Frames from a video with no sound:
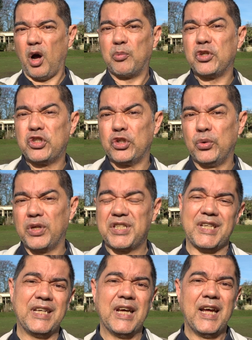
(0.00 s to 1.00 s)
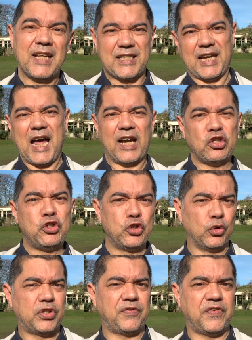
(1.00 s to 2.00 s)
opportunity to kind of
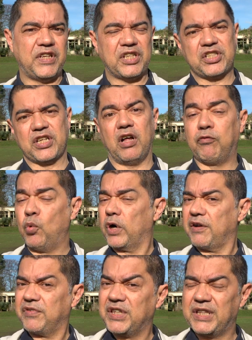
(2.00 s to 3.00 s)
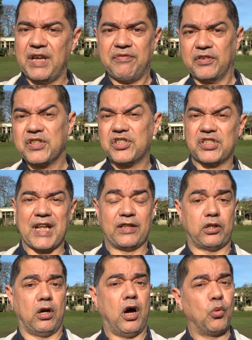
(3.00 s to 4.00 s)
judge for yourself whatever differences
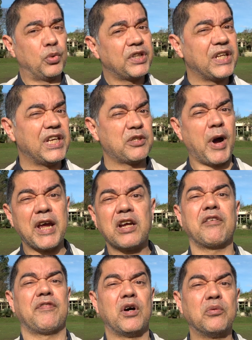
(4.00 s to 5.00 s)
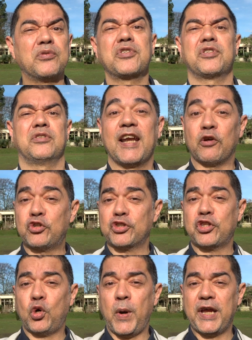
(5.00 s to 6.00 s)
that there are with these microphones. Now
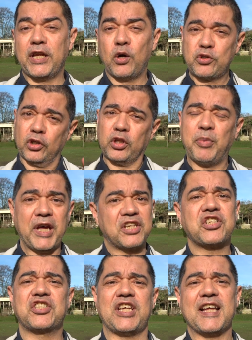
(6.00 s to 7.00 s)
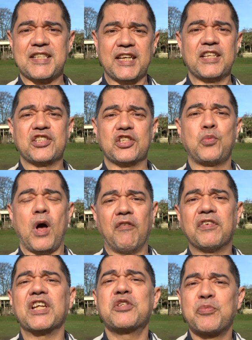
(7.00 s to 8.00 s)
just a quick note on the picture settings as well
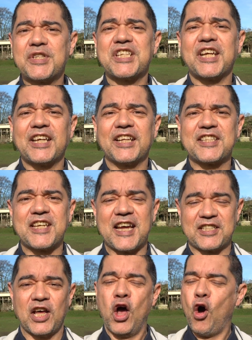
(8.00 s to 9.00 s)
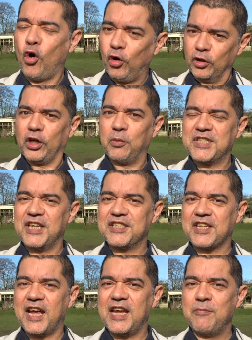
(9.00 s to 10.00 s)
for this particular test. Although it
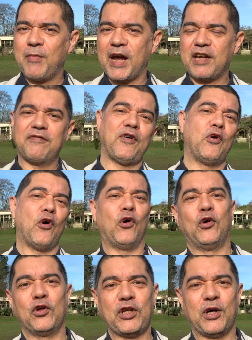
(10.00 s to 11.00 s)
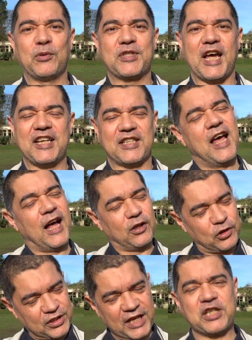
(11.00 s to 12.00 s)
is a microphone audio test, I'll
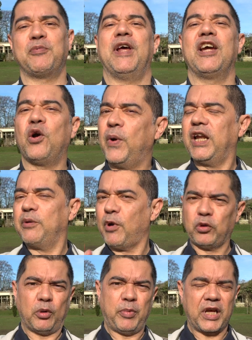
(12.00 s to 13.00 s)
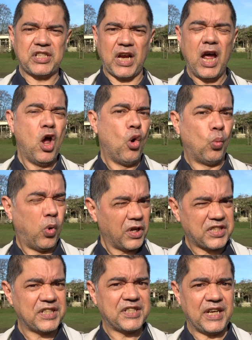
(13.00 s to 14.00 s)
just explain quickly about the picture.
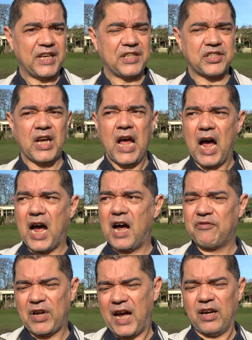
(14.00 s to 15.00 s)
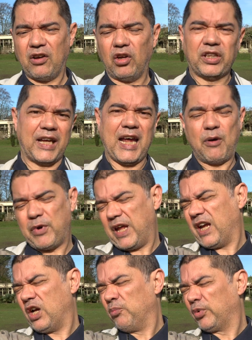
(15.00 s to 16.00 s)
What it is, I've kind of got the camera
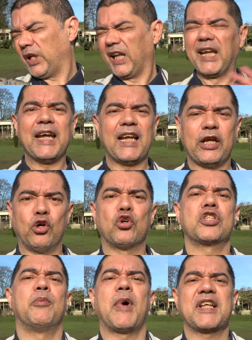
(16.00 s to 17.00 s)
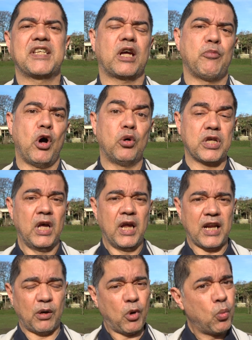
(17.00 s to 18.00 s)
in completely automatic mode.
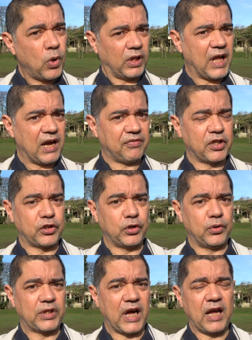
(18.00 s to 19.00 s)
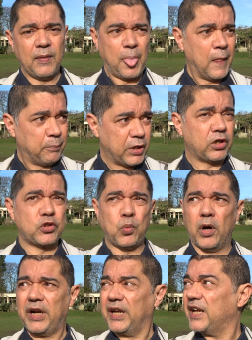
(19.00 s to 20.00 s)
Now we will have to do that because
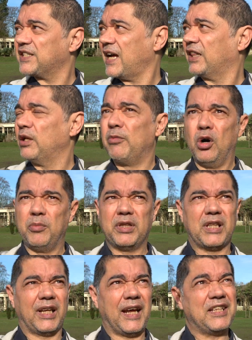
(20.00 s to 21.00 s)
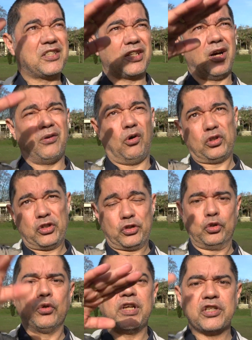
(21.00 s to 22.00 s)
what it is at the moment, the lights go, or the
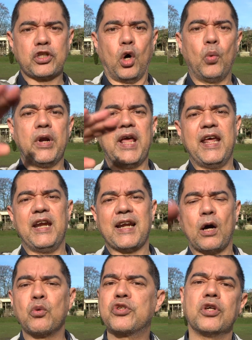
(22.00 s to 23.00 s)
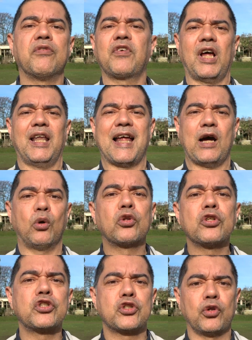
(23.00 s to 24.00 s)
sun is going in and out of cloud
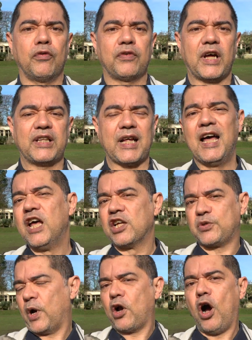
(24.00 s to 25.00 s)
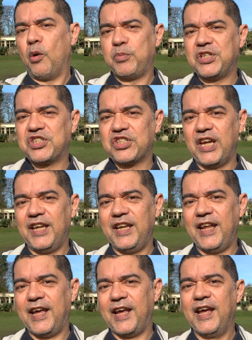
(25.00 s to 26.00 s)
and stuff like that. So I can't be sitting
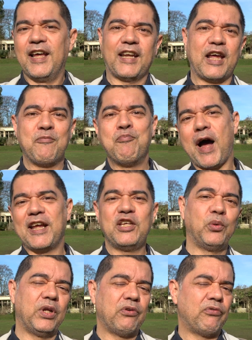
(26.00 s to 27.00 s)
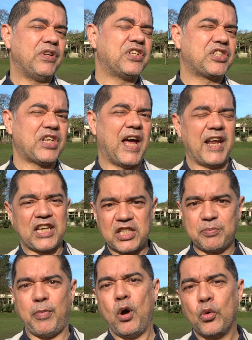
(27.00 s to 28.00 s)
there like manually resetting
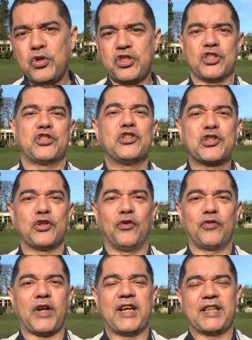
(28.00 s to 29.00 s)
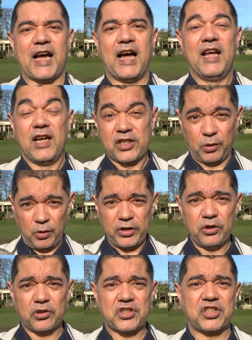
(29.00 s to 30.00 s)
exposures and stuff like that. So what
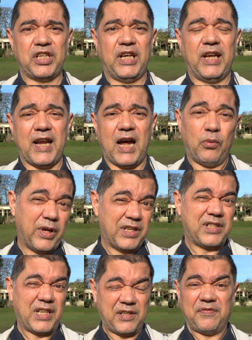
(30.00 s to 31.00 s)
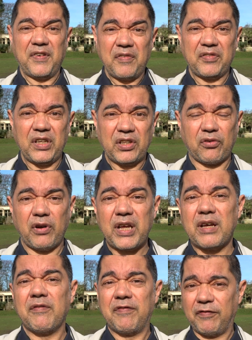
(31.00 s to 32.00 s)
you're seeing now is this
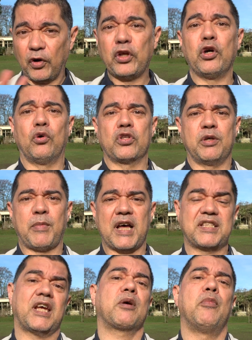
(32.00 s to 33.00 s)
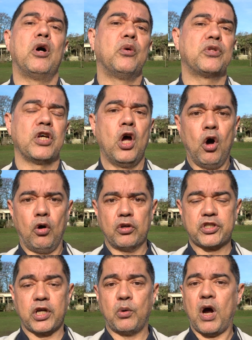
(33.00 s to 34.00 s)
53 in fully automatic mode.
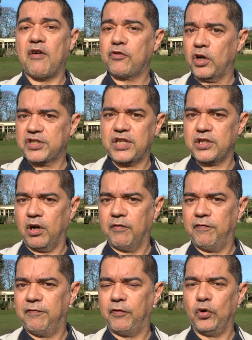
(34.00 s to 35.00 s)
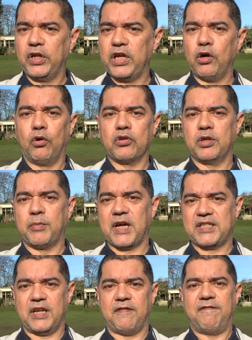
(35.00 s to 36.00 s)
Also, I've got it on fully
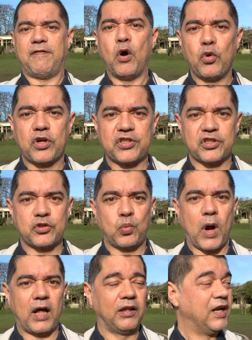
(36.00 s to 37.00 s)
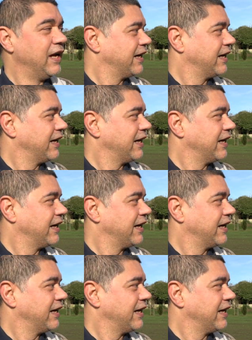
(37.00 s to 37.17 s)
automatic focus as well.